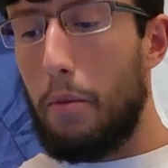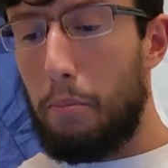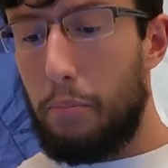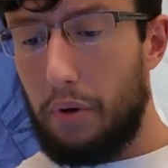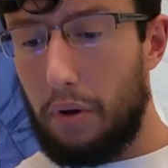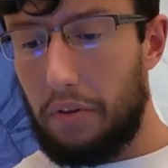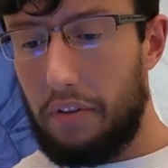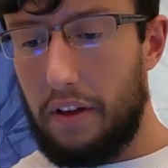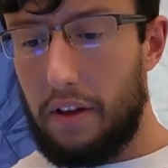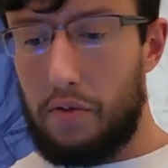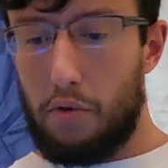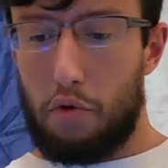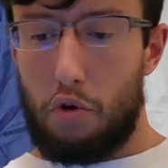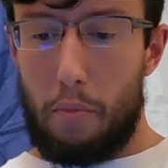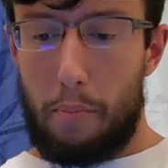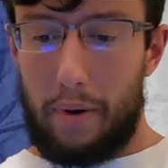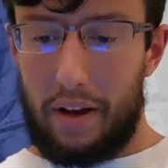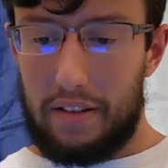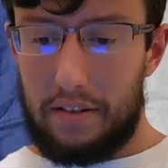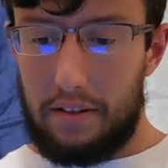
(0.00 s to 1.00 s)
building the
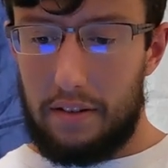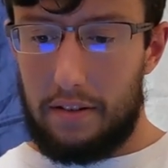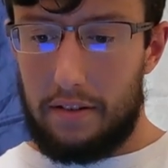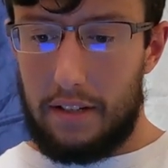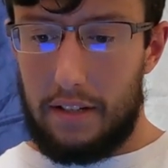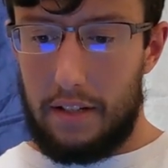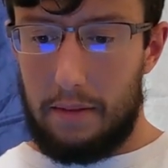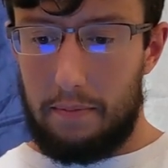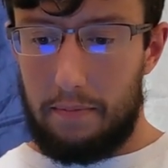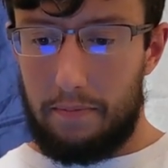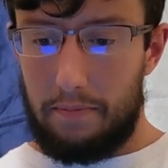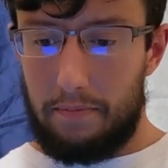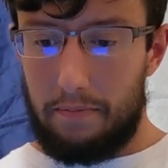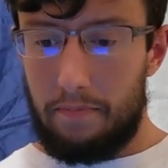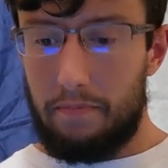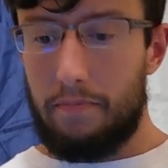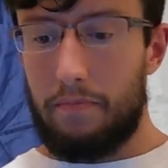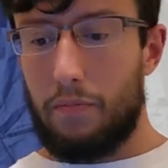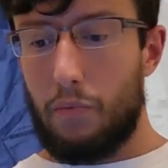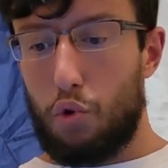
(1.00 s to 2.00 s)
capacity
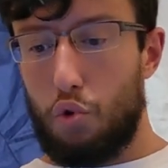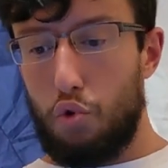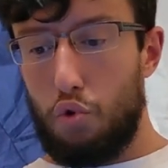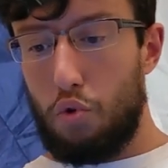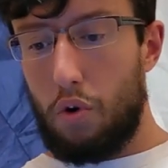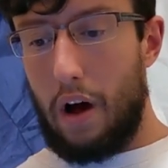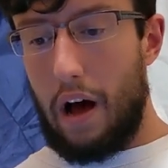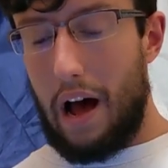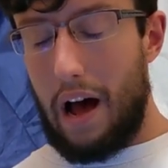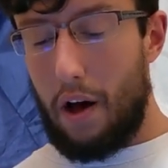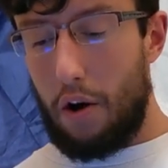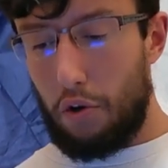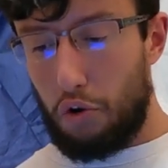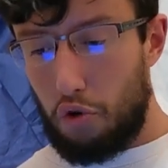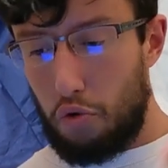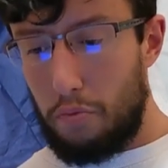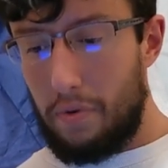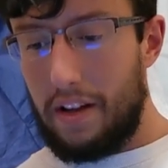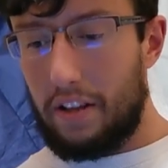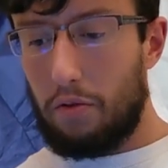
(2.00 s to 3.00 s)
to
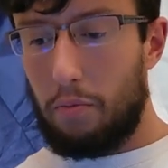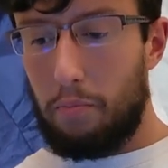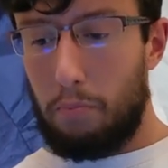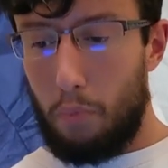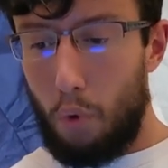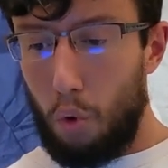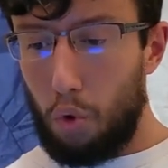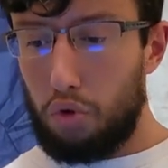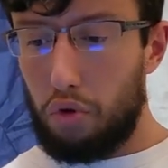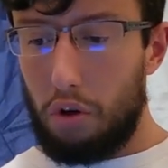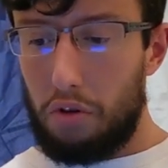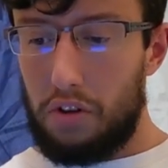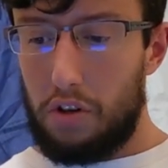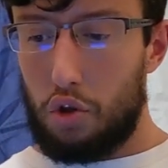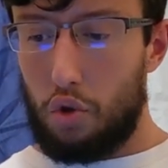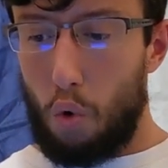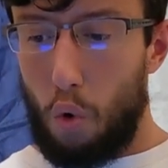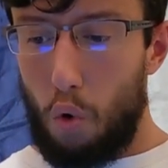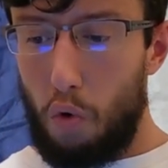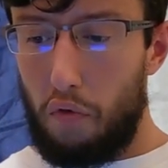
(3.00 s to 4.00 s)
accumulate more
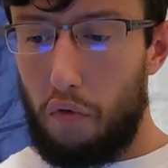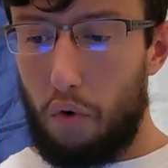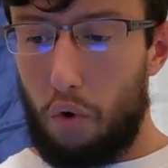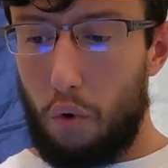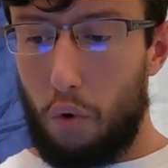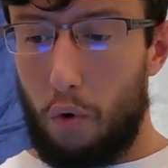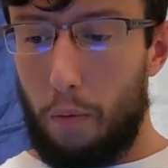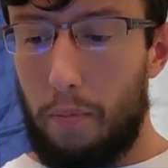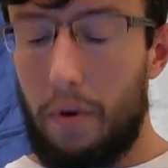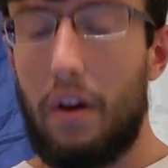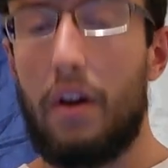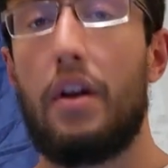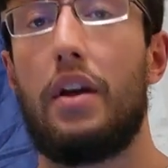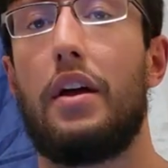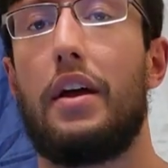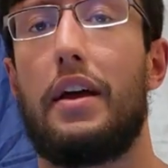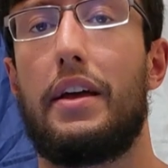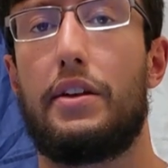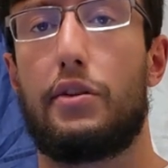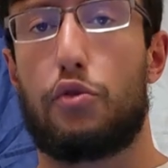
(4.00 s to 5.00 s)
tonnage overall
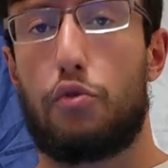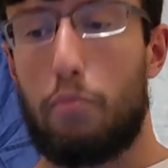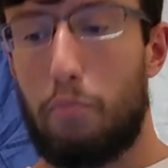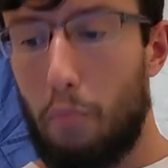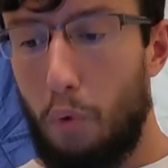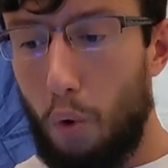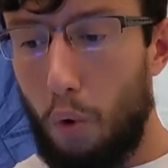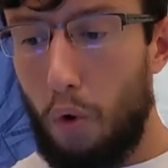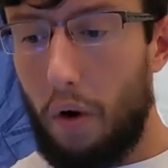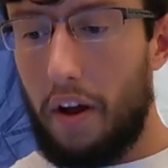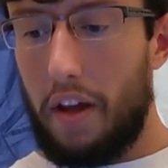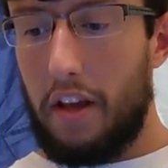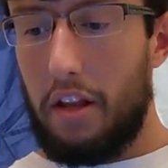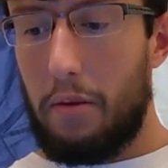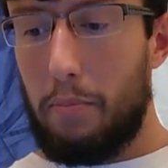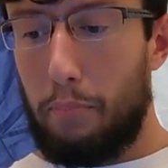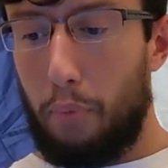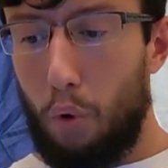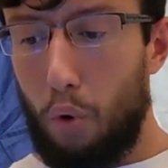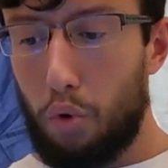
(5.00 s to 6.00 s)
is more
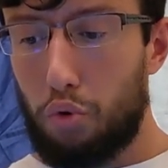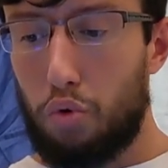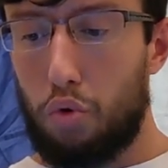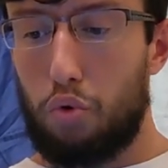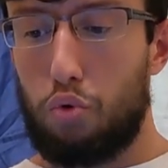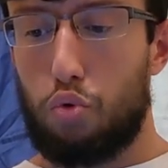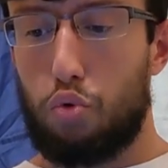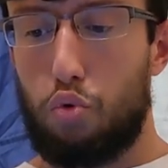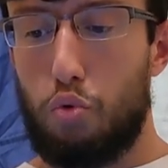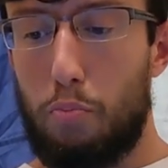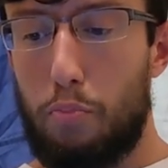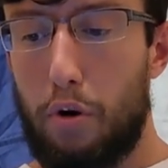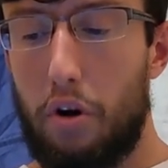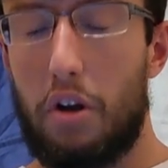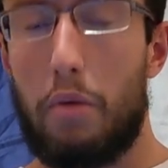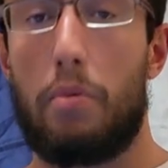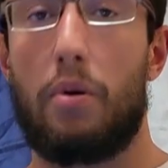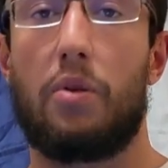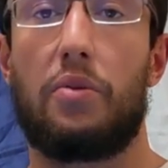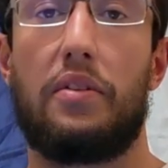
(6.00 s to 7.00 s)
important to
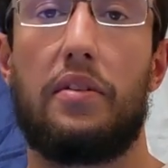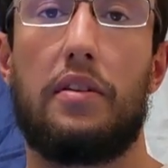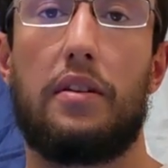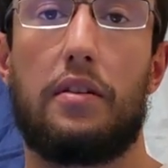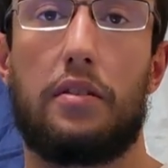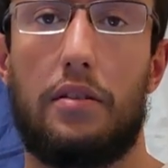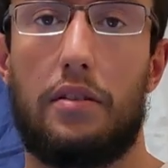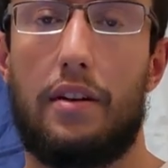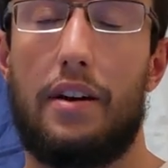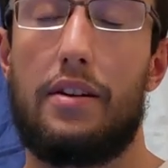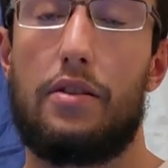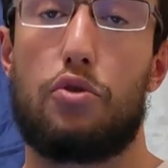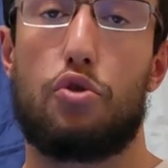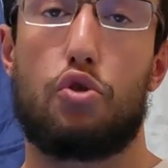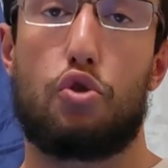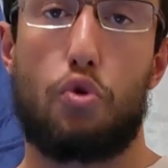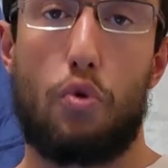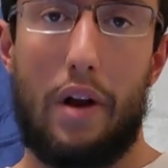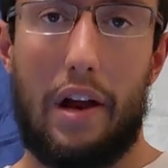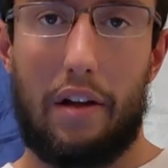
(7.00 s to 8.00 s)
bodybuilding than
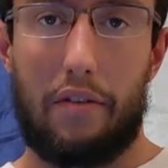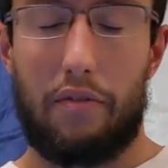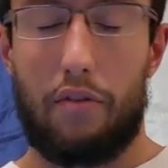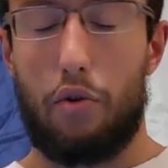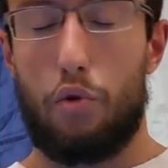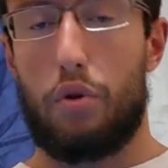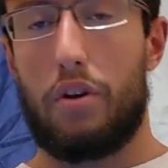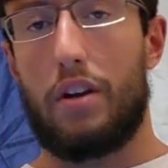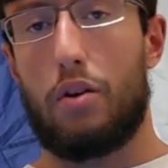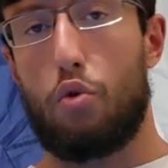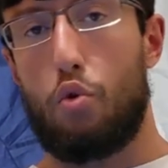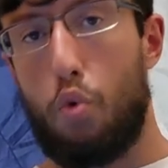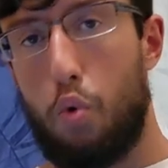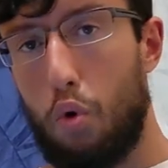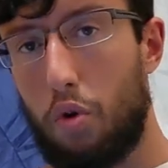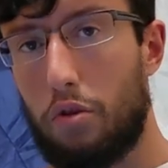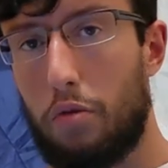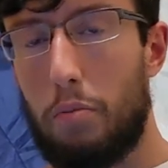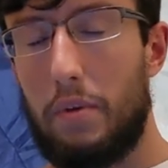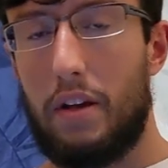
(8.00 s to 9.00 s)
strength. You can
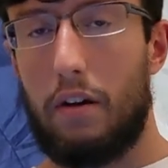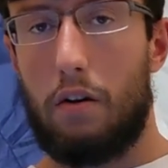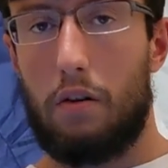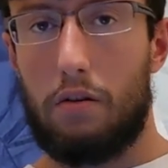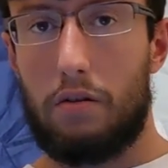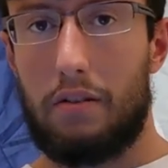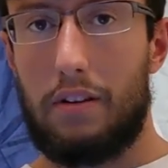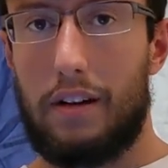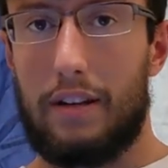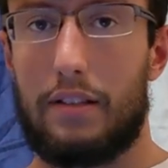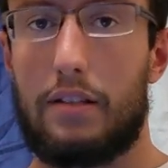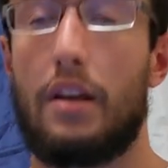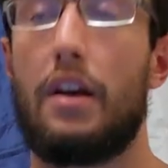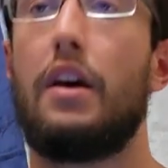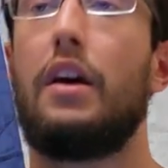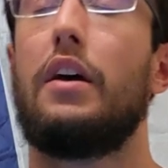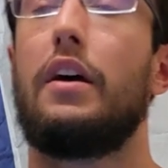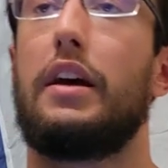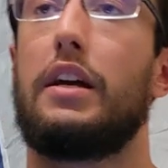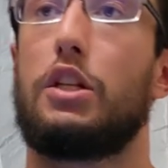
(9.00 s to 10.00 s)
quote me on that.
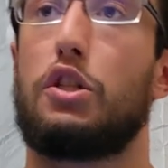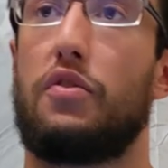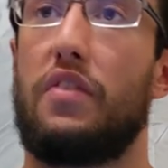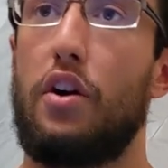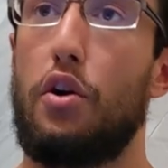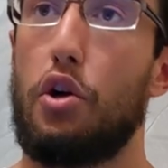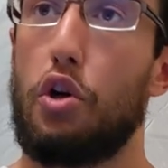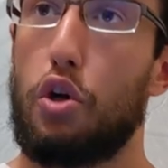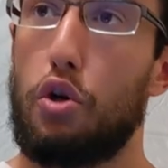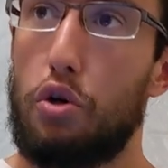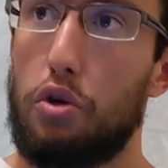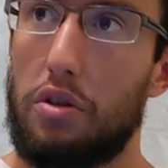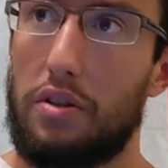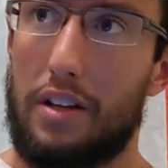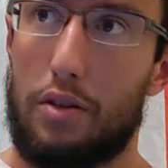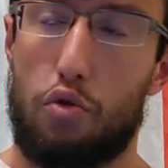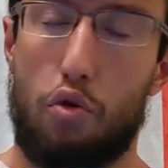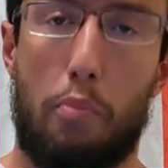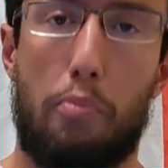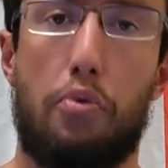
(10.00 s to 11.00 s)
It's very good
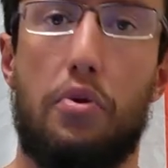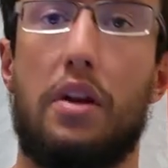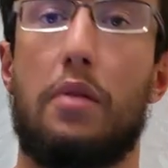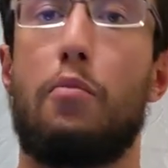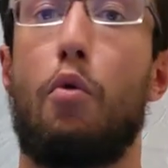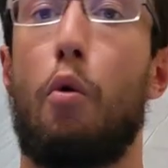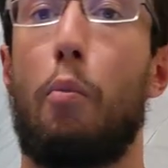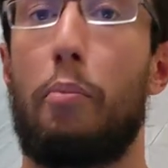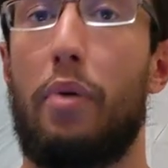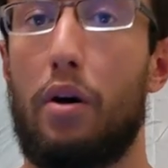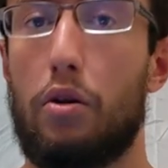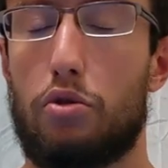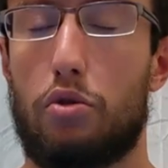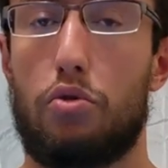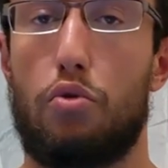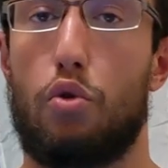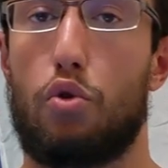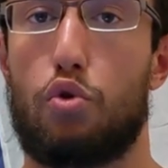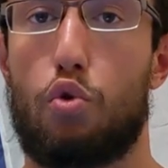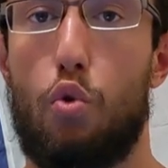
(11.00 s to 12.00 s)
that you're putting more pounds
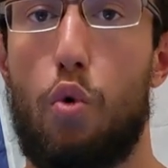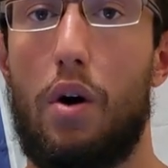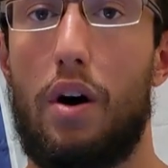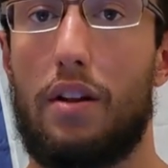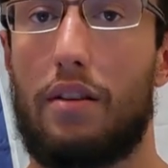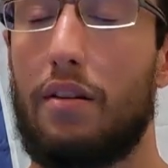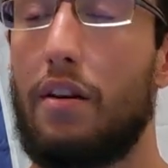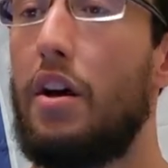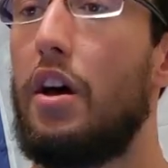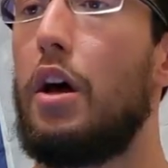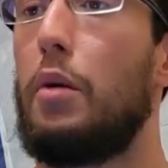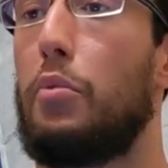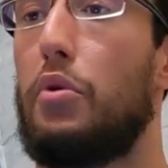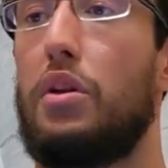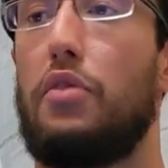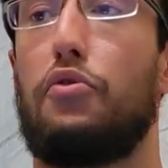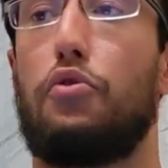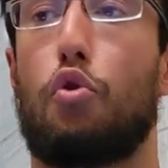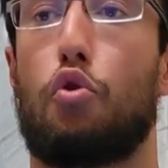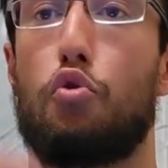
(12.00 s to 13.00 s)
on your squat, but
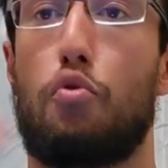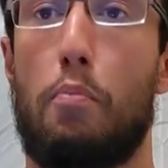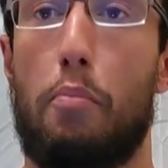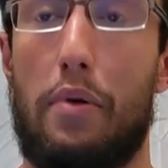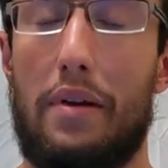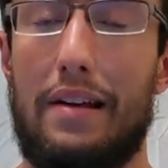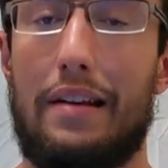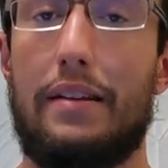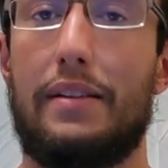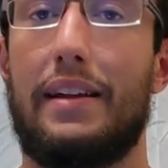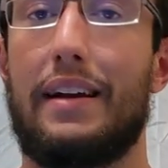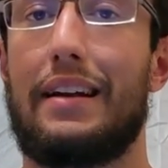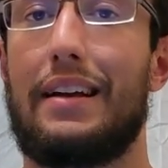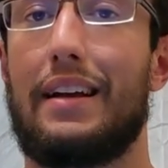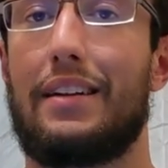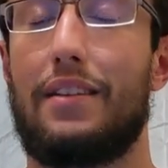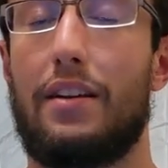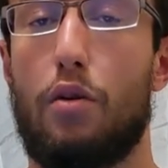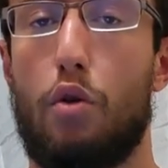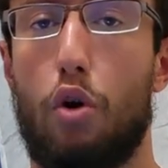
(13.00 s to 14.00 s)
if you're completely
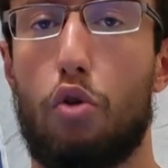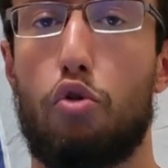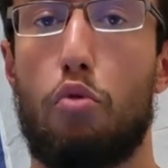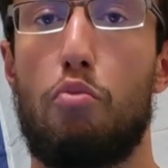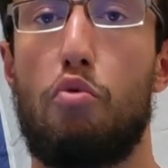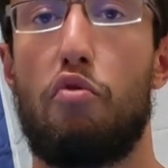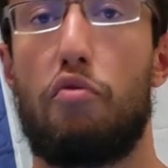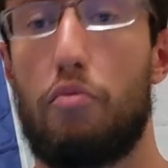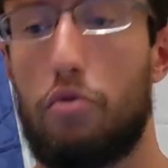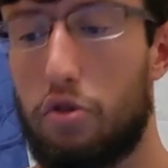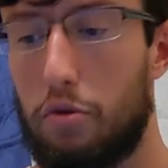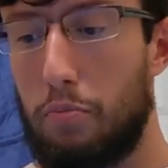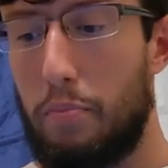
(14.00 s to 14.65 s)
neglecting other movements